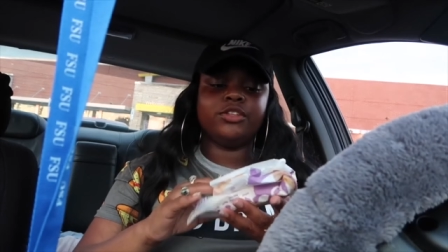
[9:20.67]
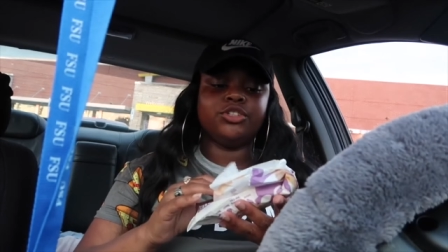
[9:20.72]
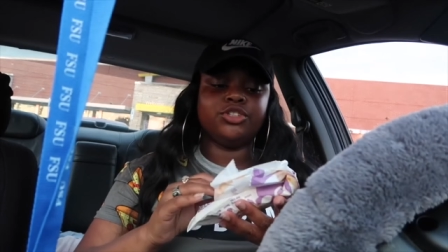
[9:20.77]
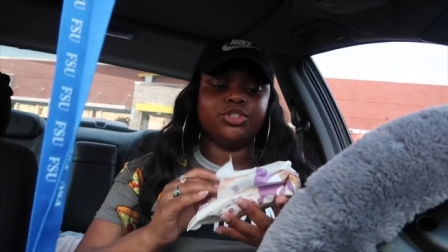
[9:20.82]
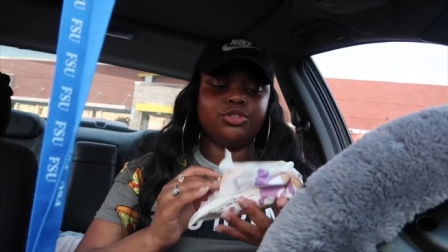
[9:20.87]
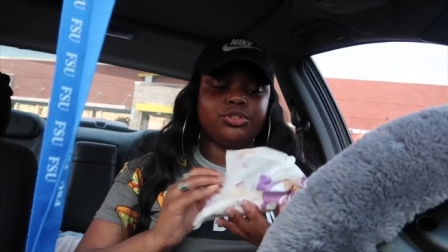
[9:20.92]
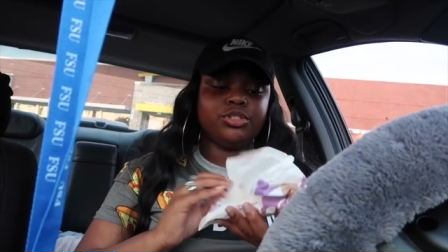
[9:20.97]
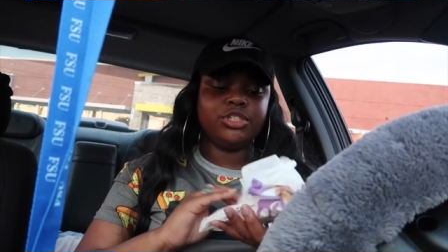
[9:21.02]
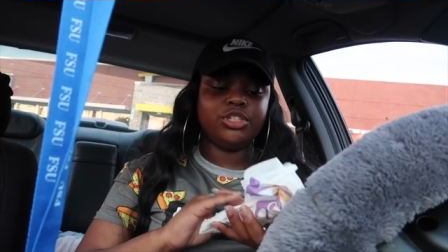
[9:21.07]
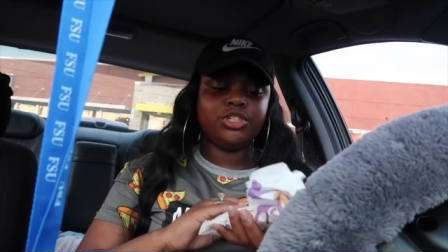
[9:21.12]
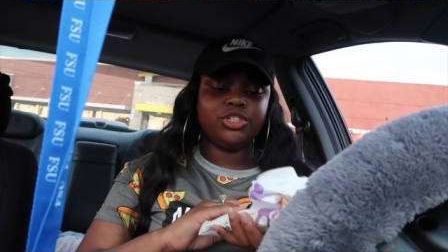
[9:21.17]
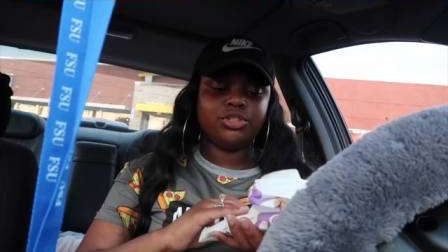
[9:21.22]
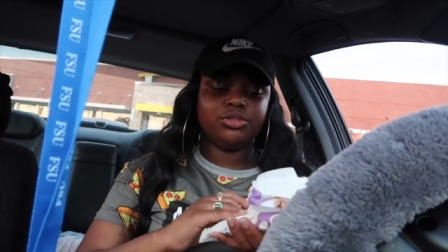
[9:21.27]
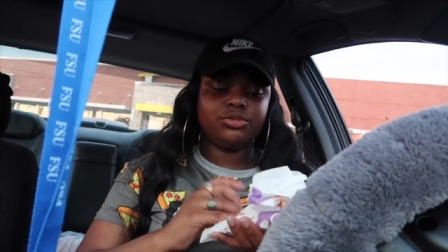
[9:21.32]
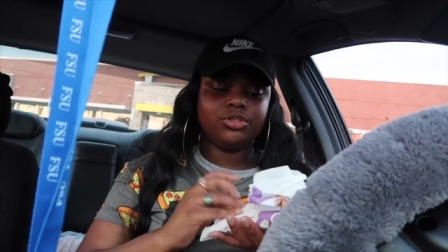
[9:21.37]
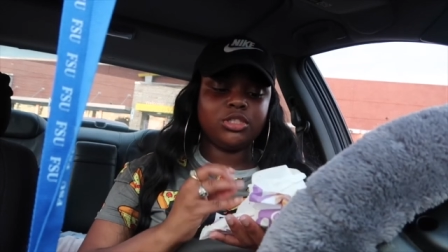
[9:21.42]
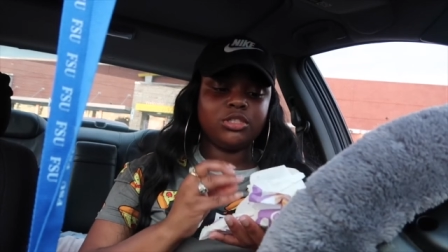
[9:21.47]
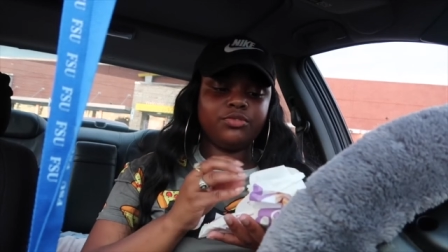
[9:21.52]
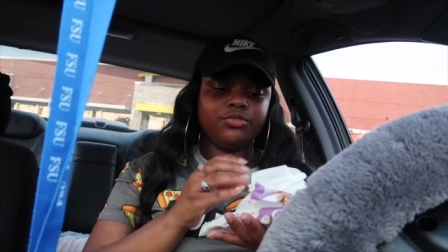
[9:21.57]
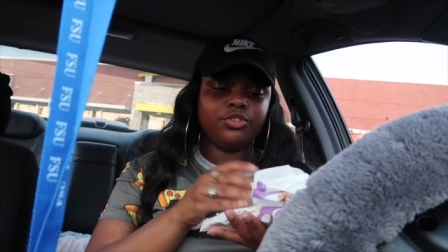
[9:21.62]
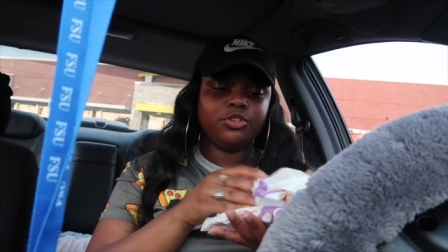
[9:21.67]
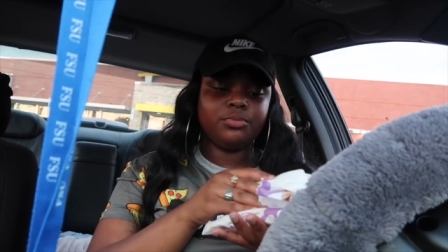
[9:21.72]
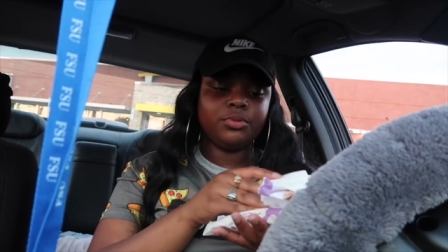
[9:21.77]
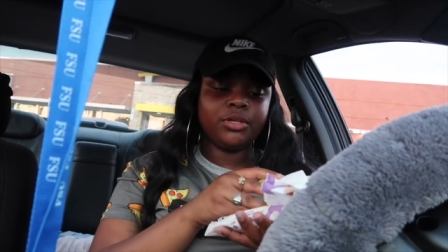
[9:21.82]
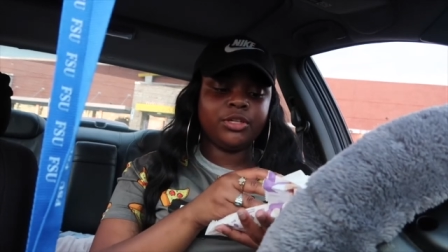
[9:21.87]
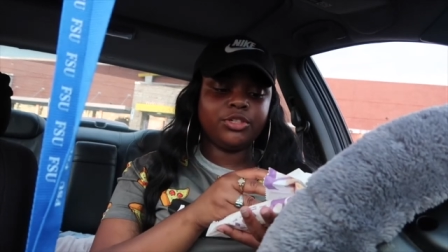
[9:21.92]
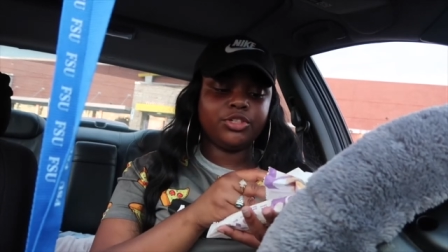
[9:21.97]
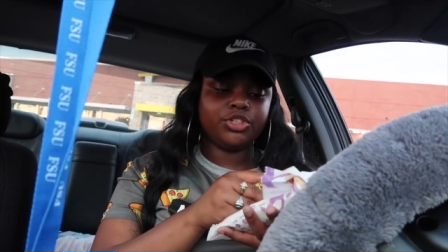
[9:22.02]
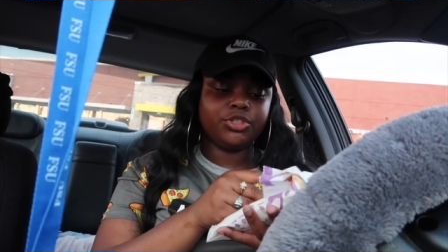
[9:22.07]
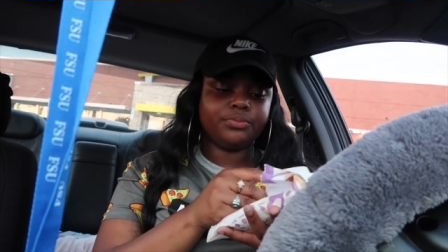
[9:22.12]
The juicy juice fruit
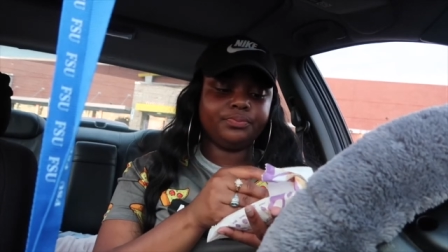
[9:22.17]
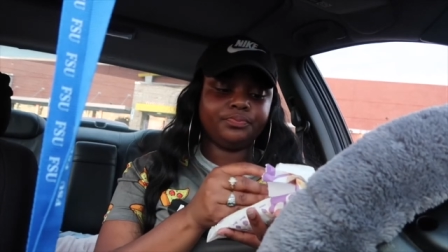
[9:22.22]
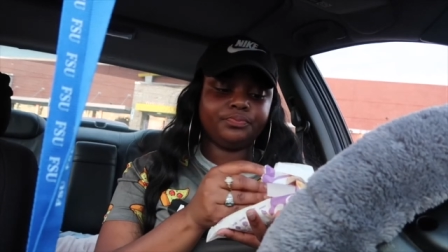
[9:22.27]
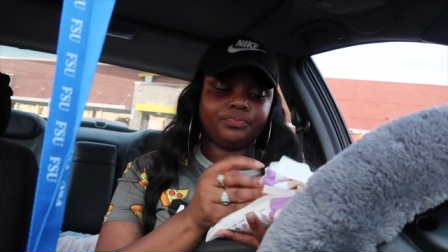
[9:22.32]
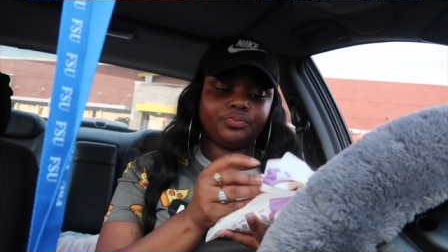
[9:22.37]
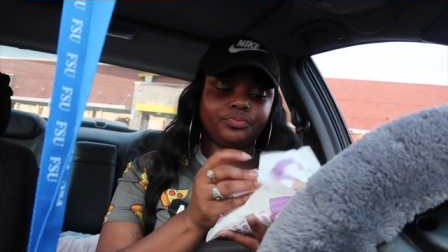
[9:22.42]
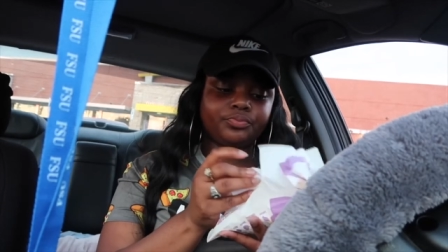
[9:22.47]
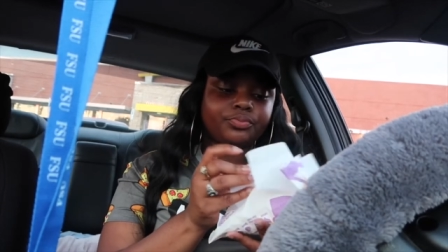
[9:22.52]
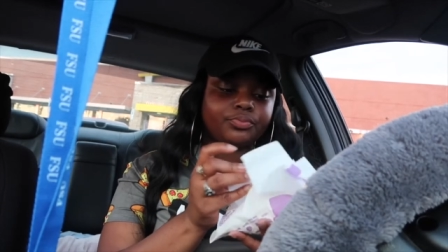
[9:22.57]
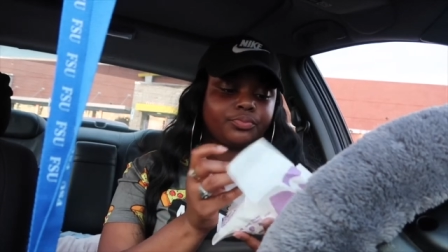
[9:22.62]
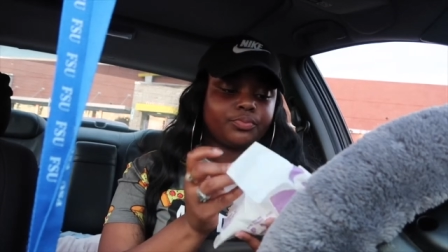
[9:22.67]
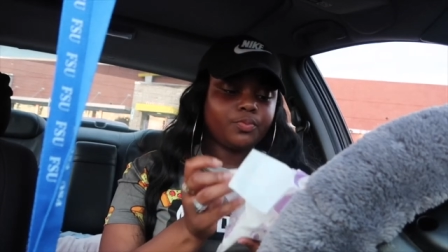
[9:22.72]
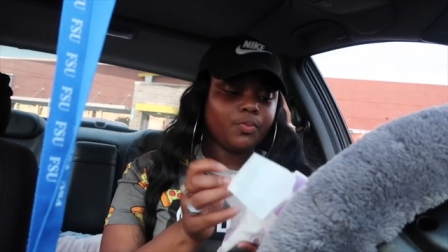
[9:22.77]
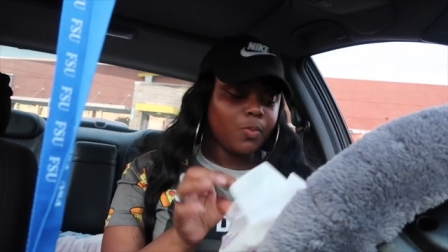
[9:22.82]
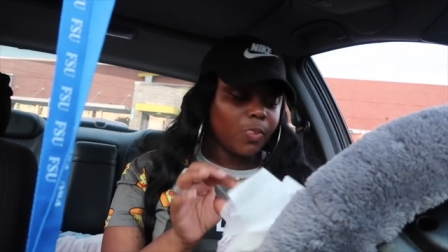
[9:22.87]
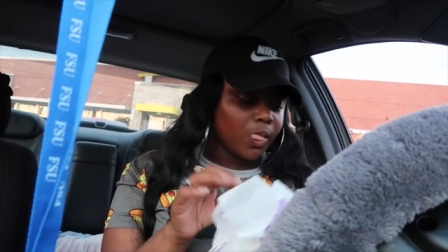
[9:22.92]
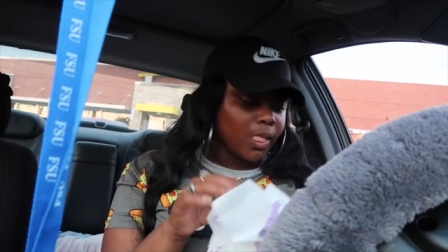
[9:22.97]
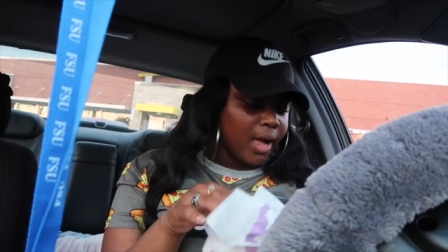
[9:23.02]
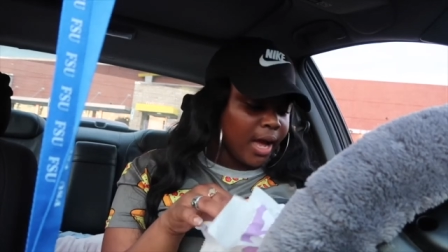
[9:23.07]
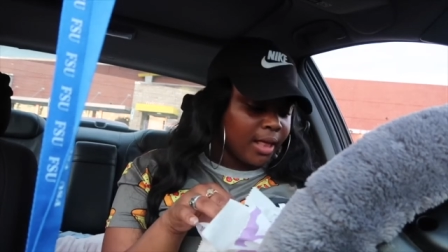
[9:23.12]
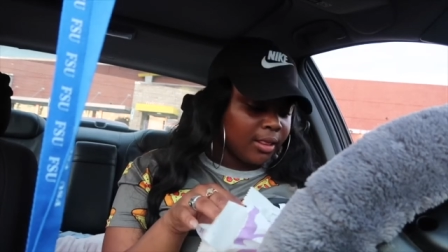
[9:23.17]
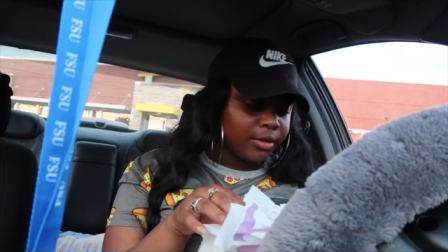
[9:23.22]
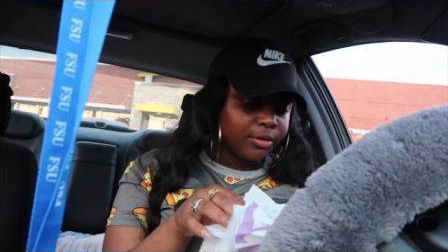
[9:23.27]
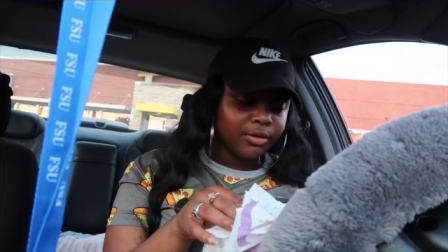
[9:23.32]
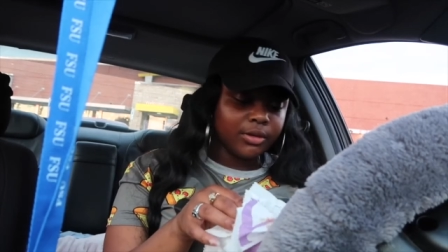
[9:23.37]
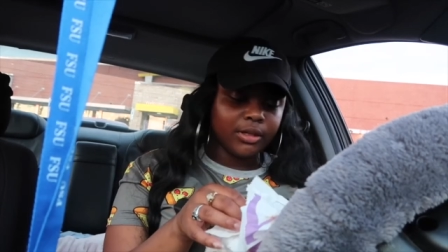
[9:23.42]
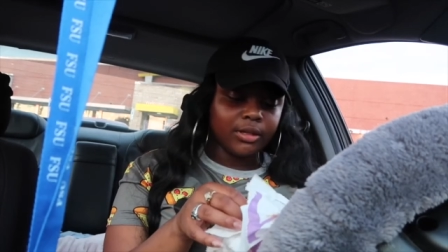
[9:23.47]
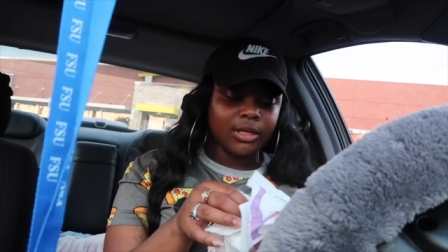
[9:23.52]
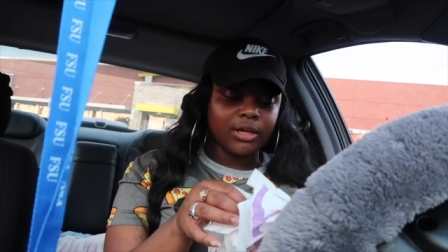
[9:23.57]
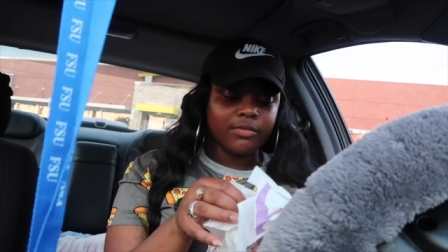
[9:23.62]
punch. I
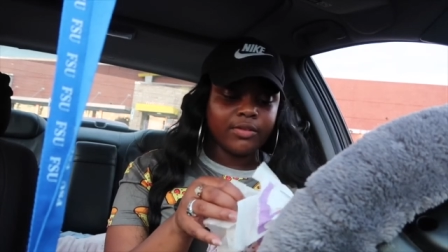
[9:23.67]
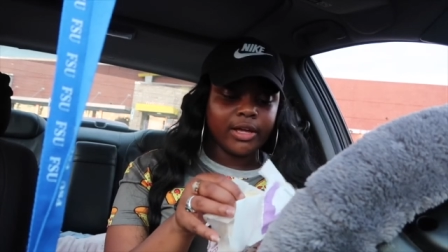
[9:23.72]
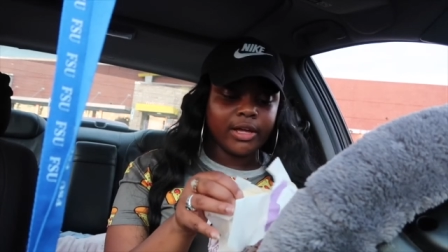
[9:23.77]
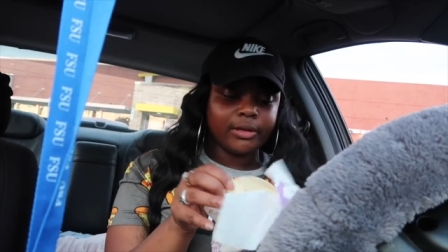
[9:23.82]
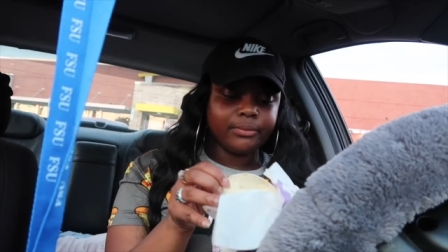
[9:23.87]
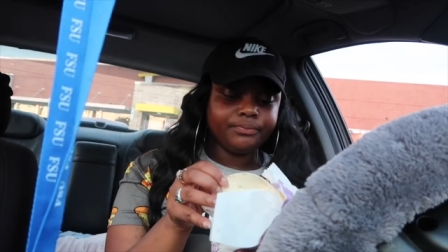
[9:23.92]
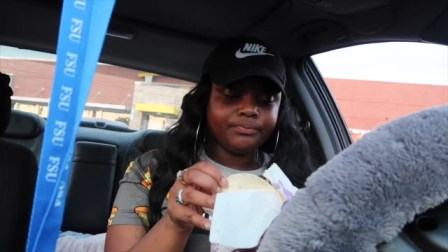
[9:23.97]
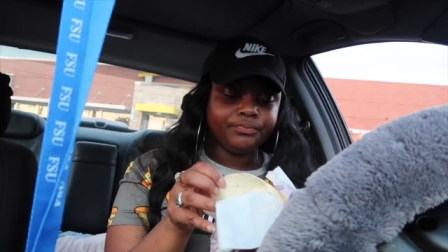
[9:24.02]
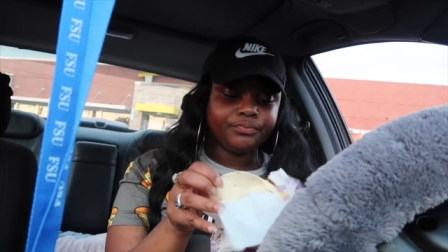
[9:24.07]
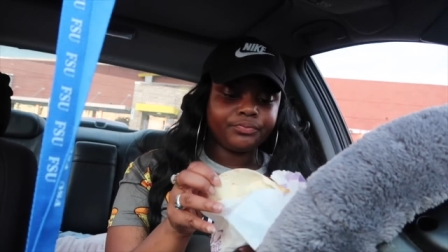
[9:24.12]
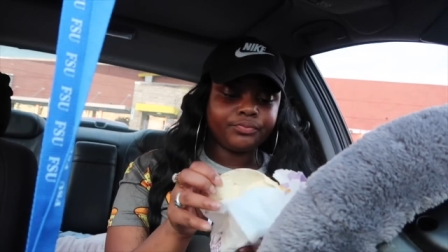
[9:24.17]
literally love that.